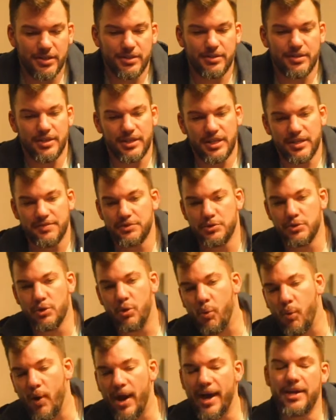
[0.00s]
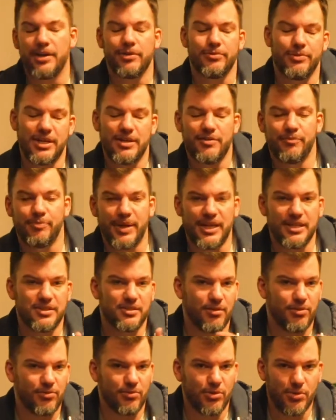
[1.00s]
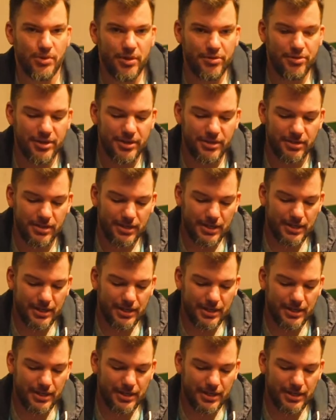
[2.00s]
It gives you a wide array of baits to throw with it.